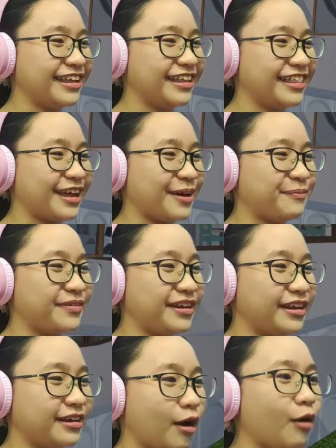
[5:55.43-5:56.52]
is
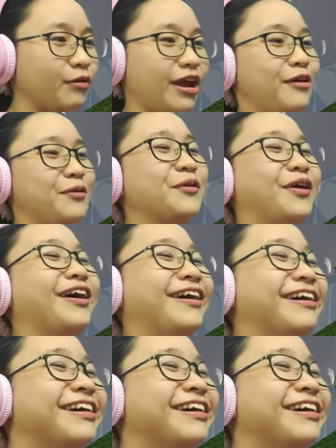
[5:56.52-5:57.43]
happening? Oh, there you are.